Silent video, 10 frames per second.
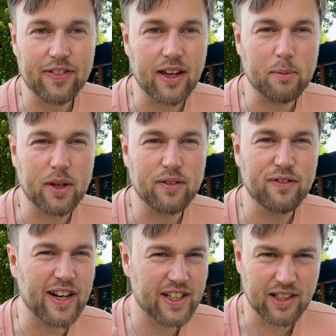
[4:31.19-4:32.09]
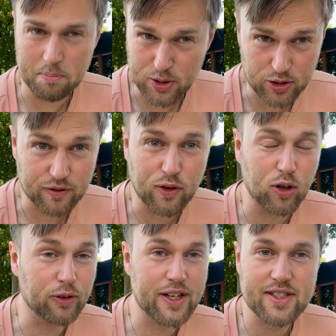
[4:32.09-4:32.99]
them and finding them beautiful
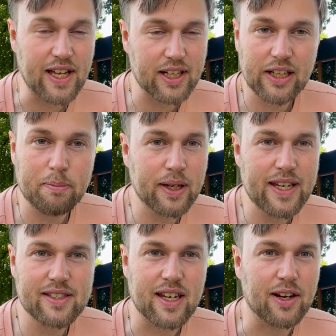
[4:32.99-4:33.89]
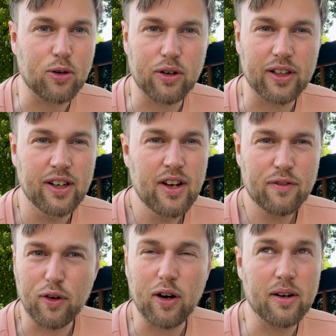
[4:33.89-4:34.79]
or aesthetically pleasing, or
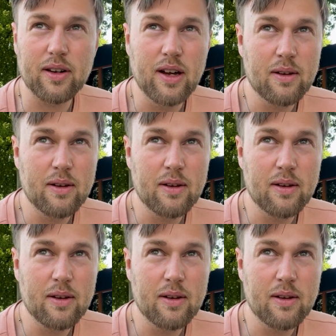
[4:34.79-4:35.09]
for